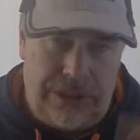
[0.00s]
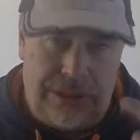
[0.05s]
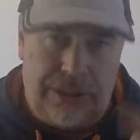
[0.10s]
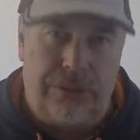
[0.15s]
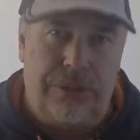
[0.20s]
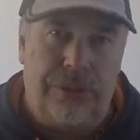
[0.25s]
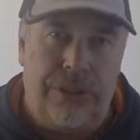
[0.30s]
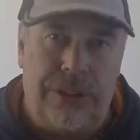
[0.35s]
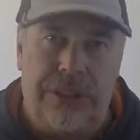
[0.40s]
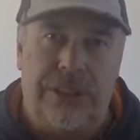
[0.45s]

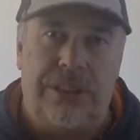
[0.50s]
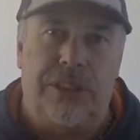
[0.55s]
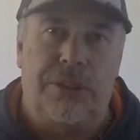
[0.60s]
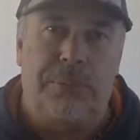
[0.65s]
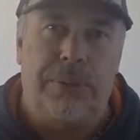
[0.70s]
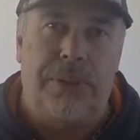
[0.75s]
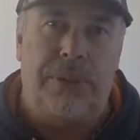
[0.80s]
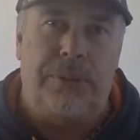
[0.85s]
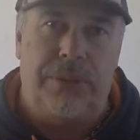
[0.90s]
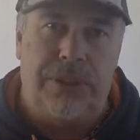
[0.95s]
increase the
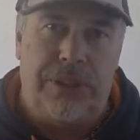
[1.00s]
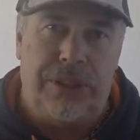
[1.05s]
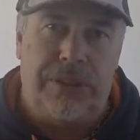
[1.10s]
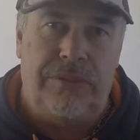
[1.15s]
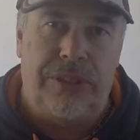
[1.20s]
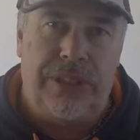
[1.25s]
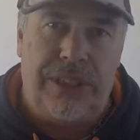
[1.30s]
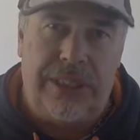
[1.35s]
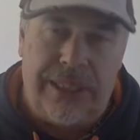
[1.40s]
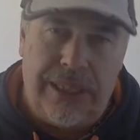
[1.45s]
speed at which
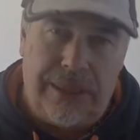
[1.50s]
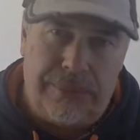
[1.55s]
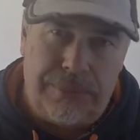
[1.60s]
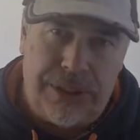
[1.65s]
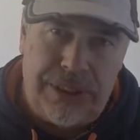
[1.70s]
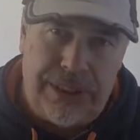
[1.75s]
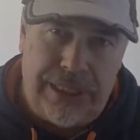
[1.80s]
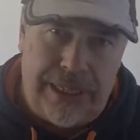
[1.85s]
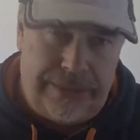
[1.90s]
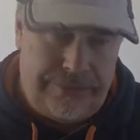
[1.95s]
everything
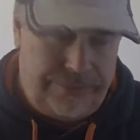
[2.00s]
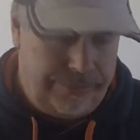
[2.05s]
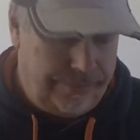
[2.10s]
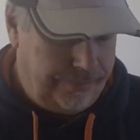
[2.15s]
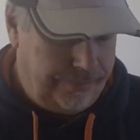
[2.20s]
comes in at.